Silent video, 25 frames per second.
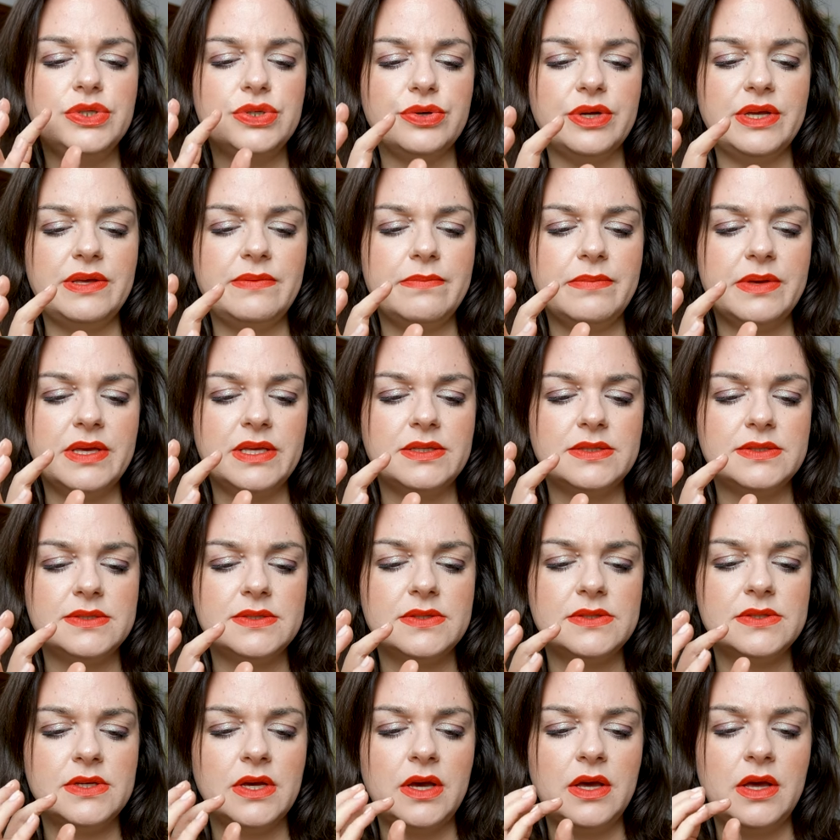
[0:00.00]

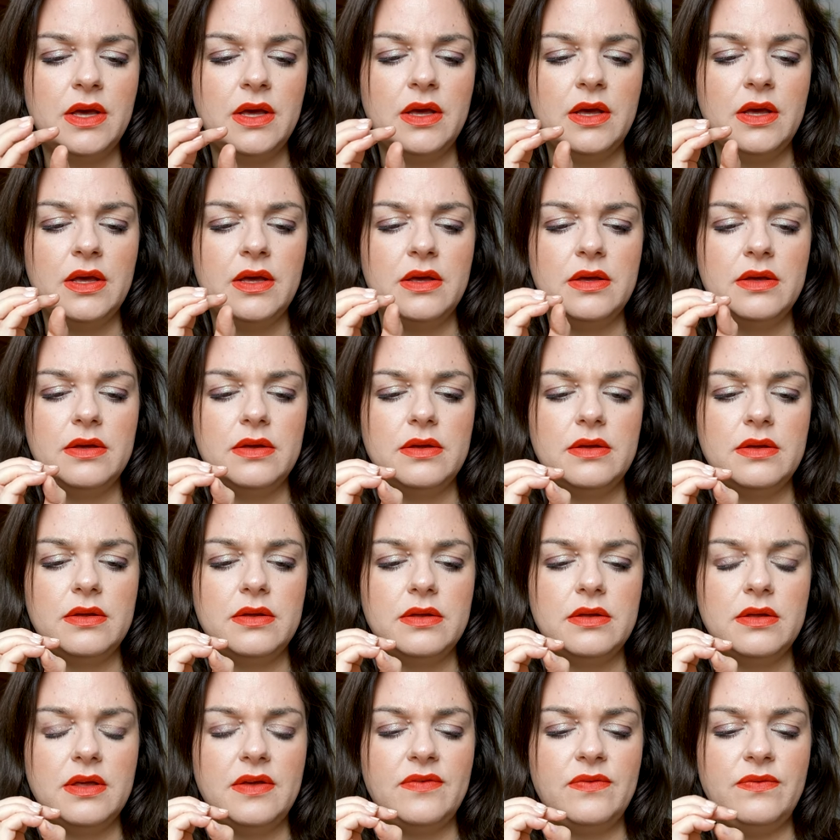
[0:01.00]
Treatments
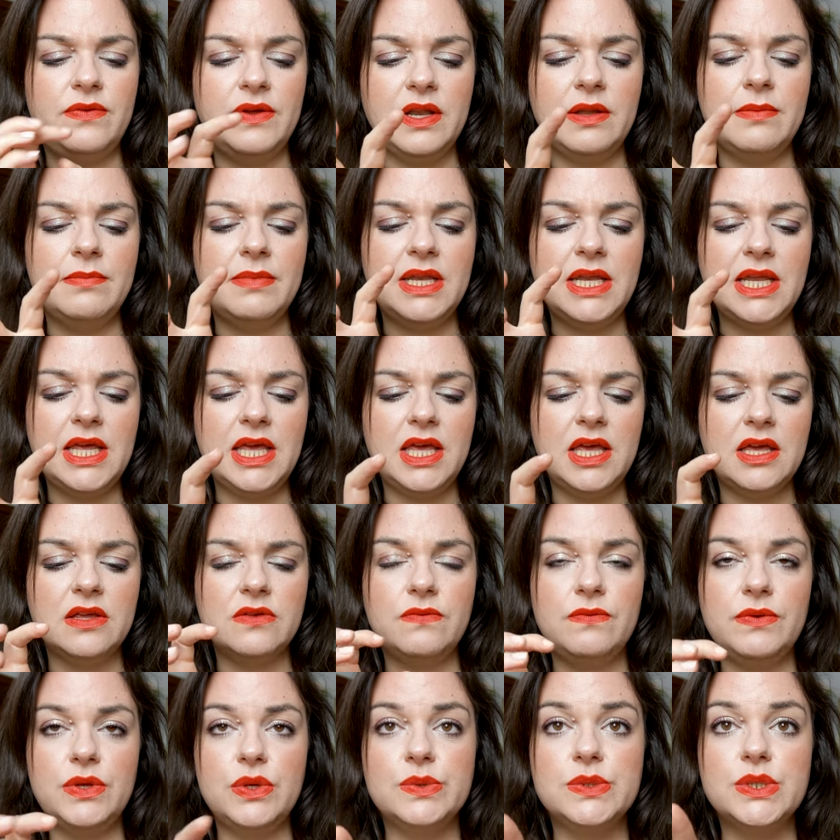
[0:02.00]
Vitamin E
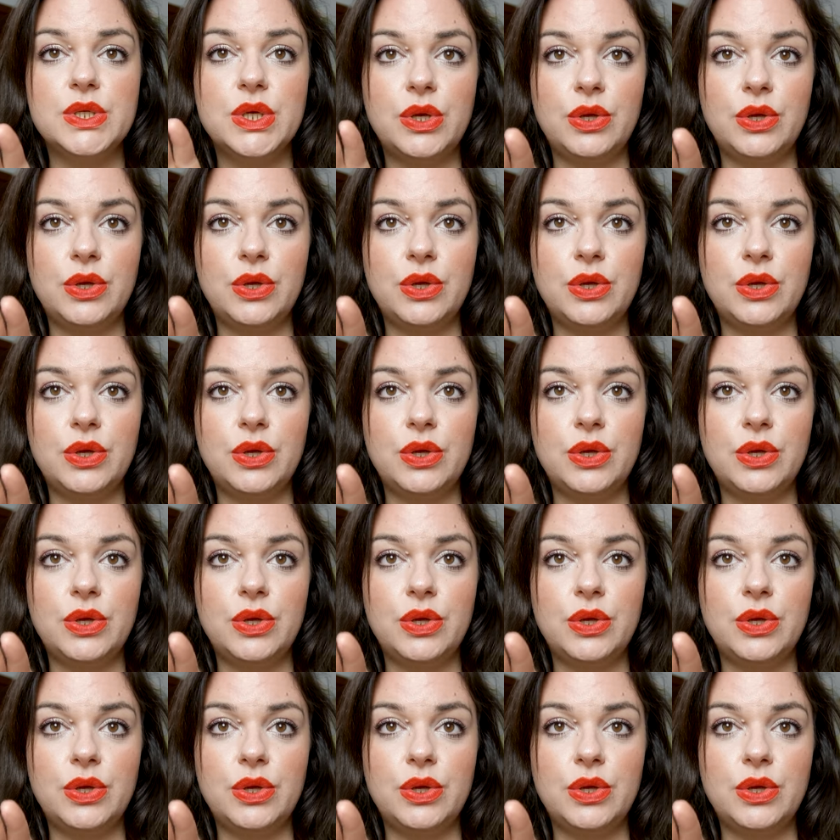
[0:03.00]
Infused